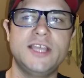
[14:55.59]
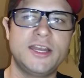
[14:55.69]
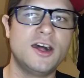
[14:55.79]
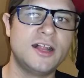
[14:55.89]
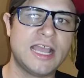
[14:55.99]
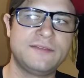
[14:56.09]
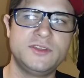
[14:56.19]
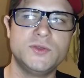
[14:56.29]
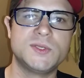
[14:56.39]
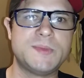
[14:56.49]
and all I have
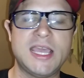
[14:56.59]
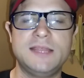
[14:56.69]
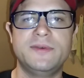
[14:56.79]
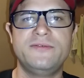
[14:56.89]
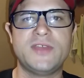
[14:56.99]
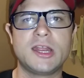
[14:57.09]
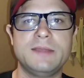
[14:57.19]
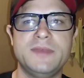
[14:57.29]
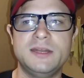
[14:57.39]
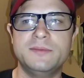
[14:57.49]
to do is pay them a very
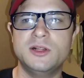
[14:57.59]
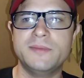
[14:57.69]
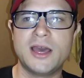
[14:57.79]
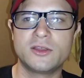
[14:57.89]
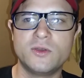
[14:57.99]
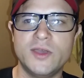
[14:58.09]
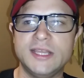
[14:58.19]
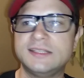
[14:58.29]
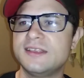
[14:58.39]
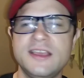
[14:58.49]
minimal amount of
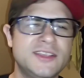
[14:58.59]
coins.